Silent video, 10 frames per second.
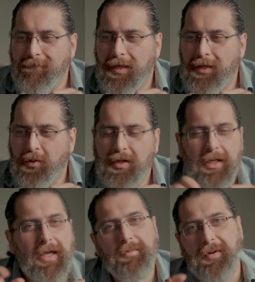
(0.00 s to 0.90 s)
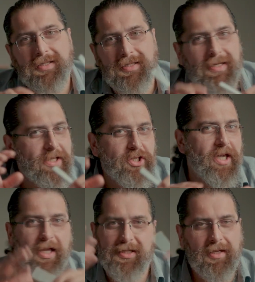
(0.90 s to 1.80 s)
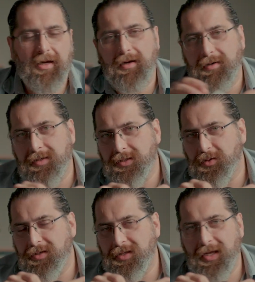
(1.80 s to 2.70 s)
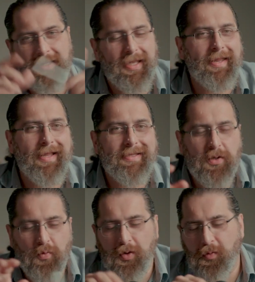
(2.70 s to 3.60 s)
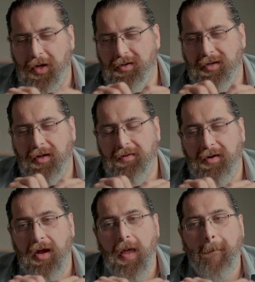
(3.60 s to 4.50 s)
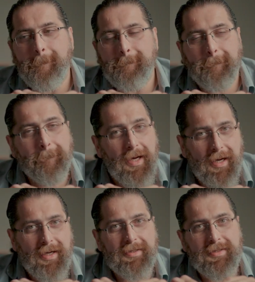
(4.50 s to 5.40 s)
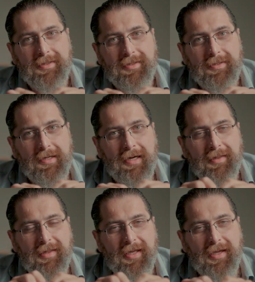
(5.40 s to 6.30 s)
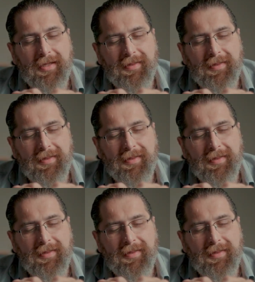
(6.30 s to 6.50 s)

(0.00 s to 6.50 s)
you click a button and it changes the colors or it edits in one way or another. But I think